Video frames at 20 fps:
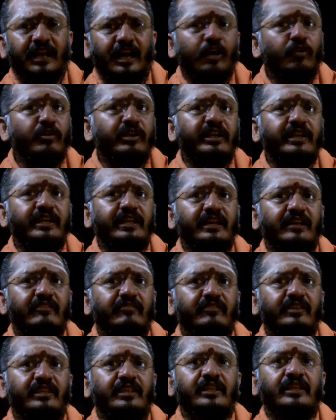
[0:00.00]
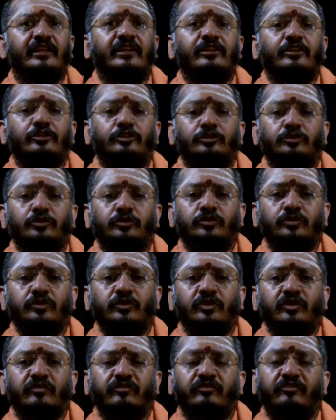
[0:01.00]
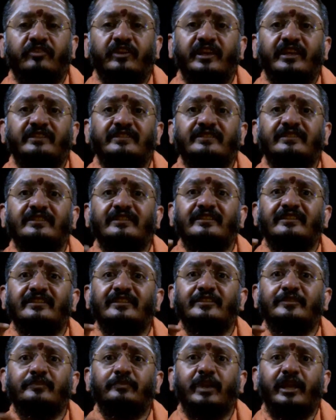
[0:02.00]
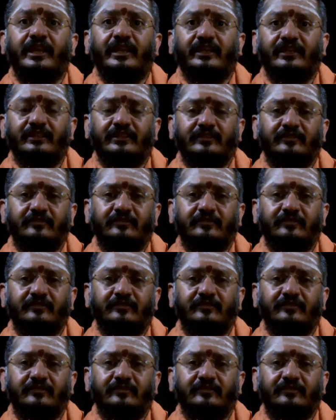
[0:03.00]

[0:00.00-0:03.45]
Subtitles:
How ready are we to face this pain?